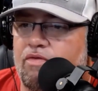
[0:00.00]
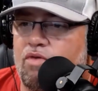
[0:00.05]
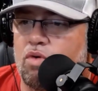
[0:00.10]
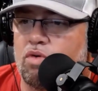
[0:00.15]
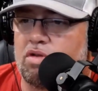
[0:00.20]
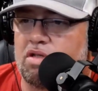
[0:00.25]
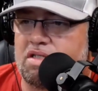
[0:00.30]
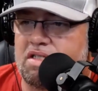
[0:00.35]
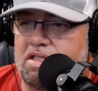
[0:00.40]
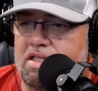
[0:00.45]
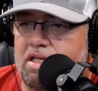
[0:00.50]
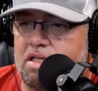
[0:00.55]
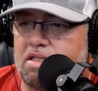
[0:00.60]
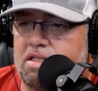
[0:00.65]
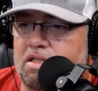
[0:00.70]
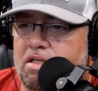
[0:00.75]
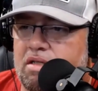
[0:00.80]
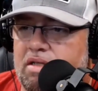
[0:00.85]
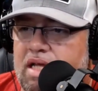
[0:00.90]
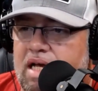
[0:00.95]
for the
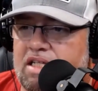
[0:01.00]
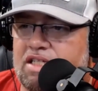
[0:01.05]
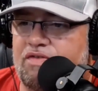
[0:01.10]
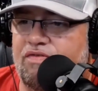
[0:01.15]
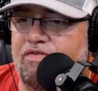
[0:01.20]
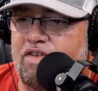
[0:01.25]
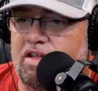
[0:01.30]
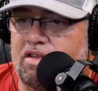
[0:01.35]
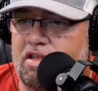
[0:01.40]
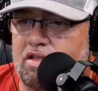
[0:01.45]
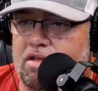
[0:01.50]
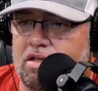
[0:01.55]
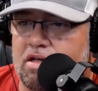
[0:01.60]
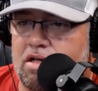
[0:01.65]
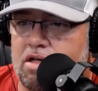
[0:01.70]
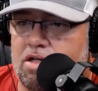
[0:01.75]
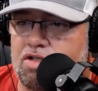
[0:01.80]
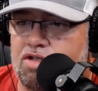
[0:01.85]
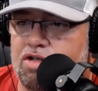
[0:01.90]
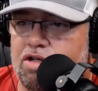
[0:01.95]
season. That's fifth in the
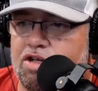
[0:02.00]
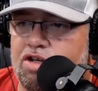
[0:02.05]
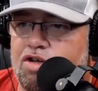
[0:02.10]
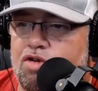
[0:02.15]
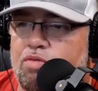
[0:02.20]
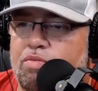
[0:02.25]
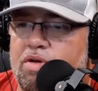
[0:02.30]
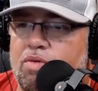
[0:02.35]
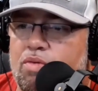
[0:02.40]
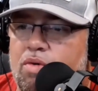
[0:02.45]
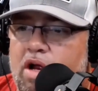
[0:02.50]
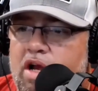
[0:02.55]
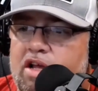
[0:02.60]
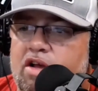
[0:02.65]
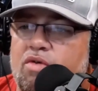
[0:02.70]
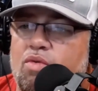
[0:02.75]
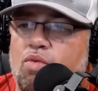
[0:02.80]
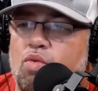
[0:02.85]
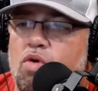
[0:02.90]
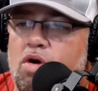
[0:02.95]
country. QB
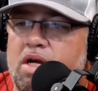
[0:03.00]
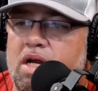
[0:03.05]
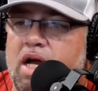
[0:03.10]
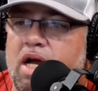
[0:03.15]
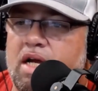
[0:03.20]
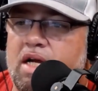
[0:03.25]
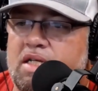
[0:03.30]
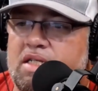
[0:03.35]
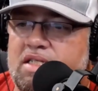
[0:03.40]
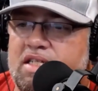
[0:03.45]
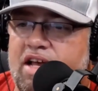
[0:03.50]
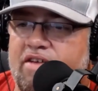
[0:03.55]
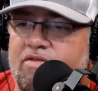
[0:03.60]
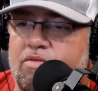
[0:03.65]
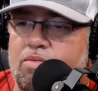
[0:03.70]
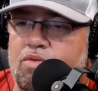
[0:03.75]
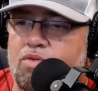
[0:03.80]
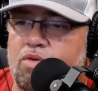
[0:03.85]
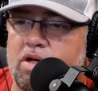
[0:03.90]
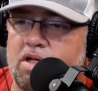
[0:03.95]
rating of
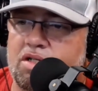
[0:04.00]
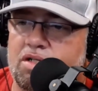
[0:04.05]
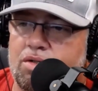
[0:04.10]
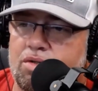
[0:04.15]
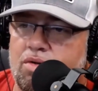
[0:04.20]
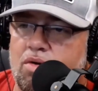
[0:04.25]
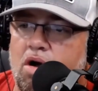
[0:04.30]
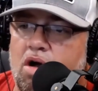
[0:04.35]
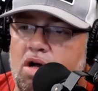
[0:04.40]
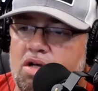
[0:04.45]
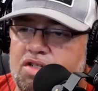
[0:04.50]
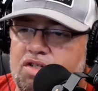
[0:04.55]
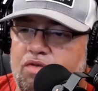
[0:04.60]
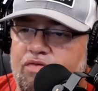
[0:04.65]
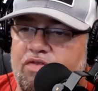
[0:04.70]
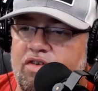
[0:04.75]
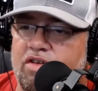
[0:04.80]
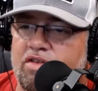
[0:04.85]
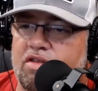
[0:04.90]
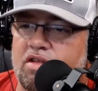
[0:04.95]
197.2, also
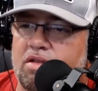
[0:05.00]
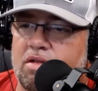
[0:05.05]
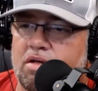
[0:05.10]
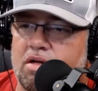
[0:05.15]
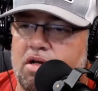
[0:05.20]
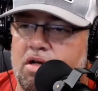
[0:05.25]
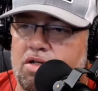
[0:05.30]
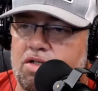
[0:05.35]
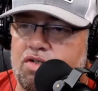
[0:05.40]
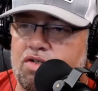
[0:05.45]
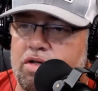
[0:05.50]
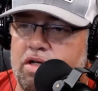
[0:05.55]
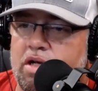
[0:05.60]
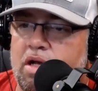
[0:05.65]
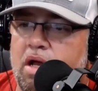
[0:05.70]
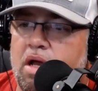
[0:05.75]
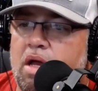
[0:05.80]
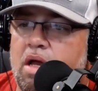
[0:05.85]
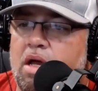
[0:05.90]
fifth in the country.